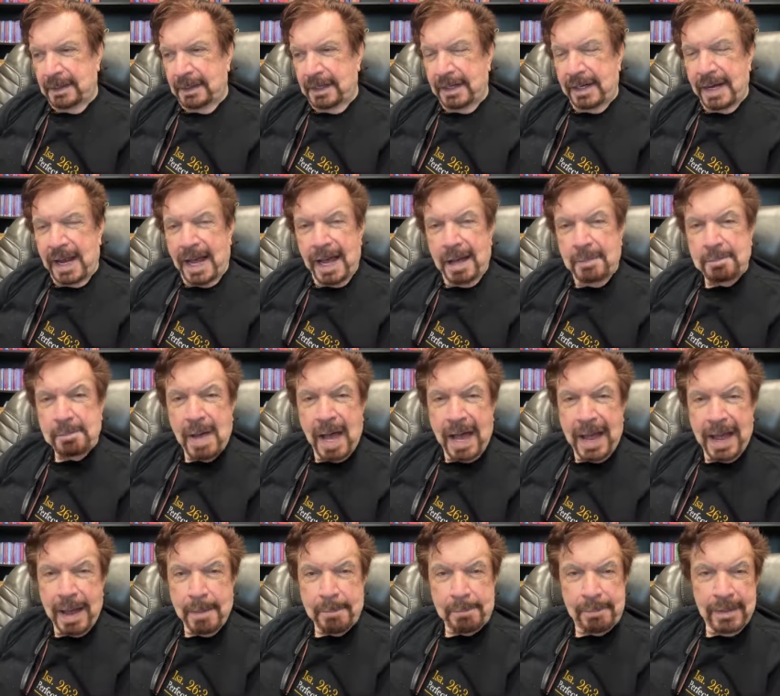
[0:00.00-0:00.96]
and I'm a
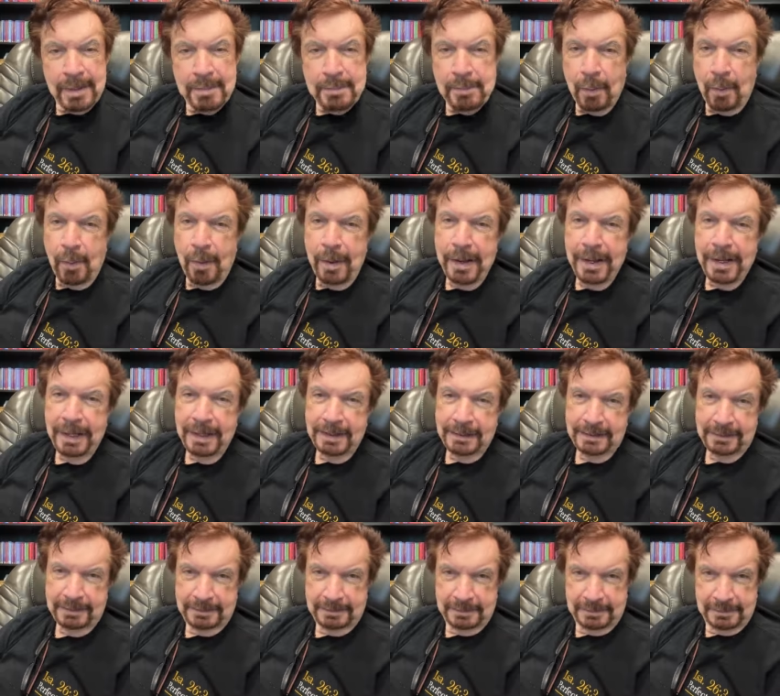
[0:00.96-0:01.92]
happy boy.
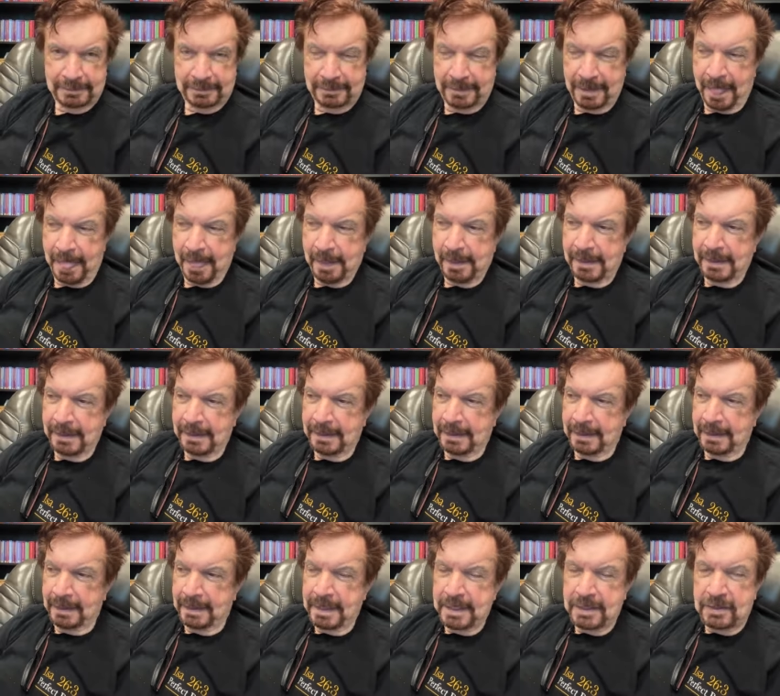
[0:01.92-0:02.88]

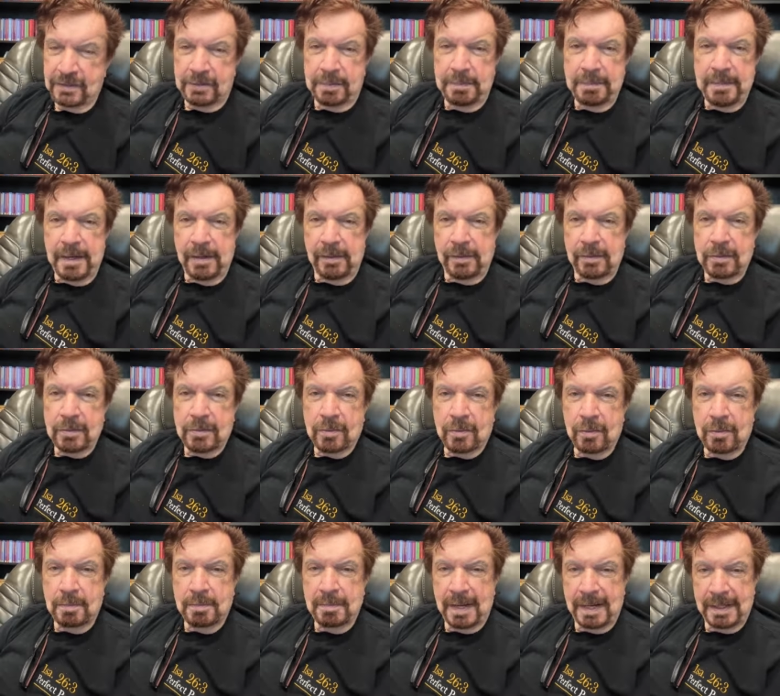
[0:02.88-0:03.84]
It's
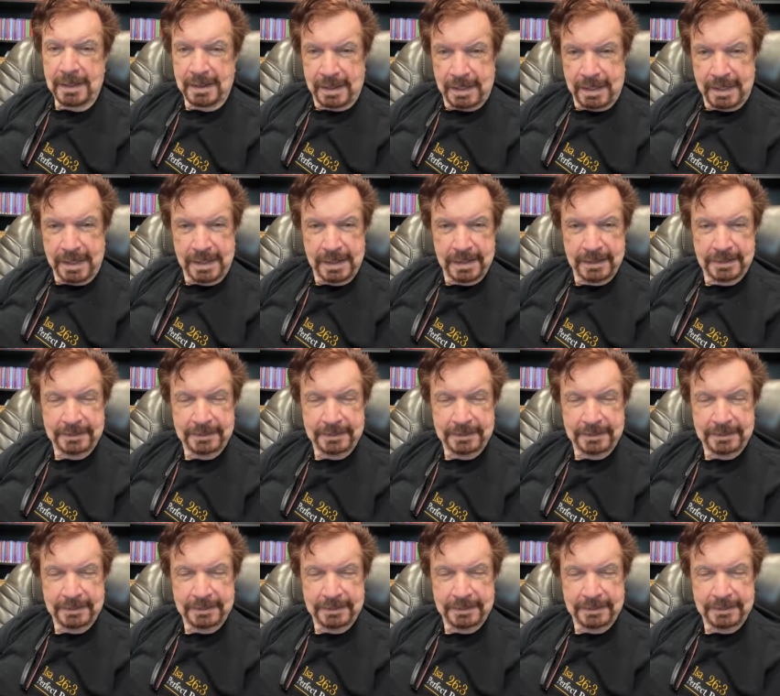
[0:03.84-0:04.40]
Miracle Monday.